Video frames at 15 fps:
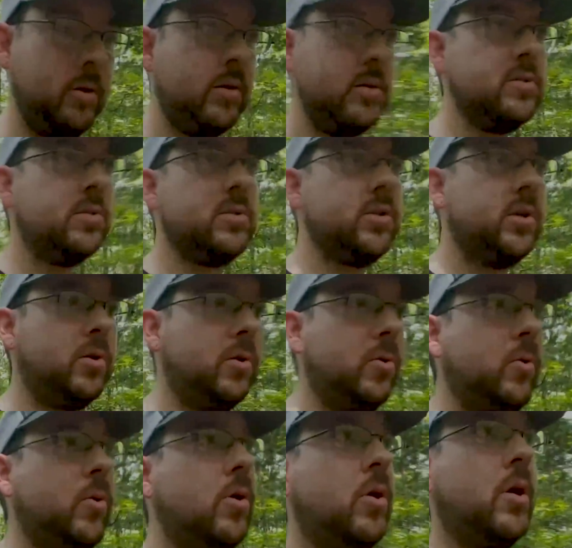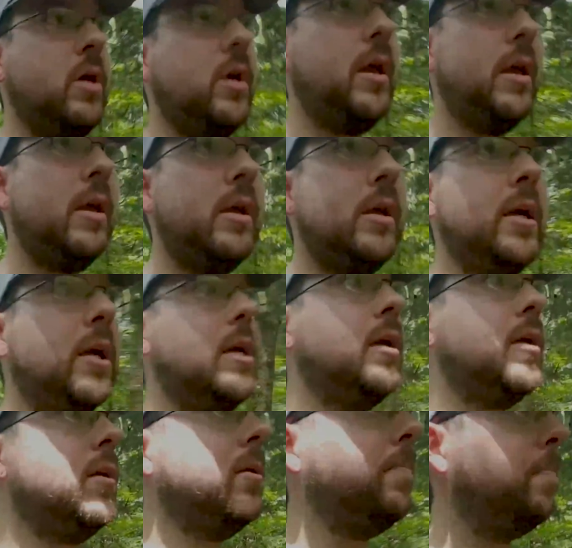So a
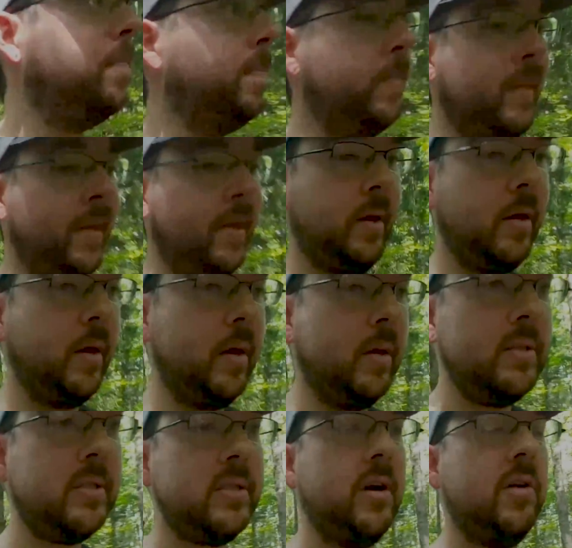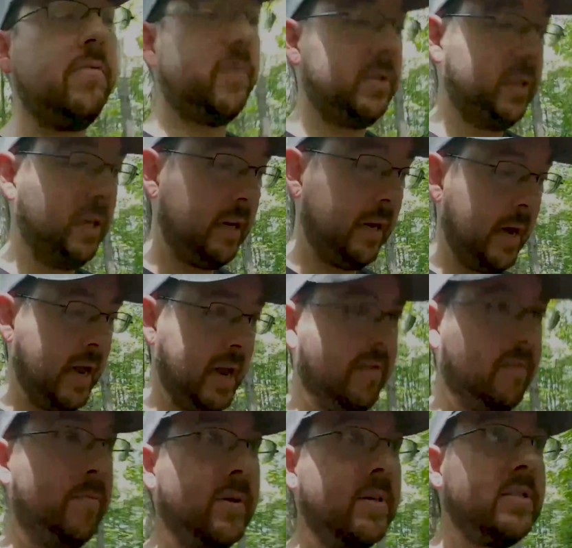self-critique I have
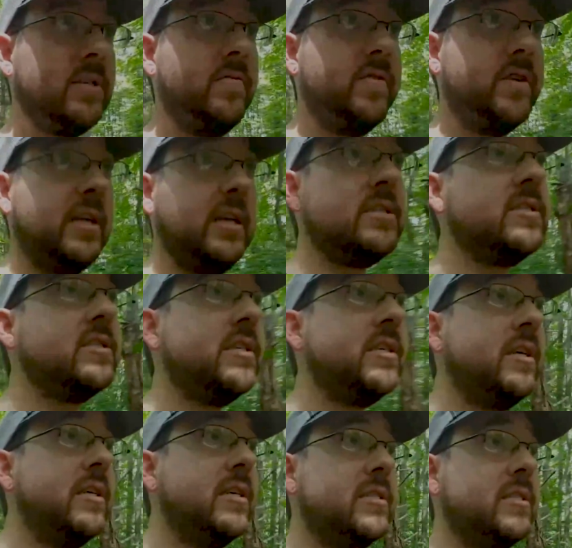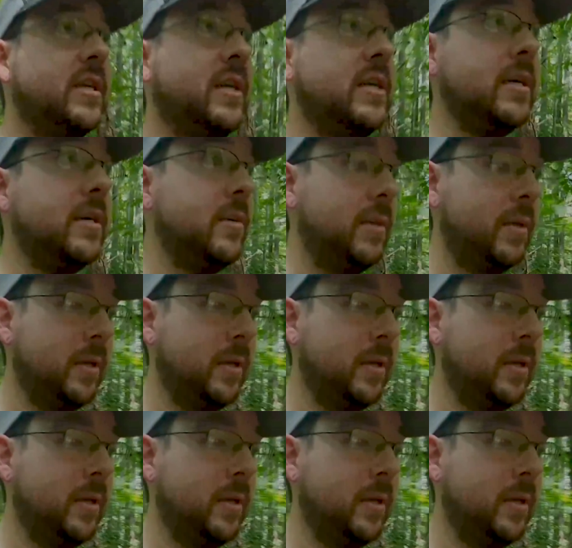for myself, I guess, is I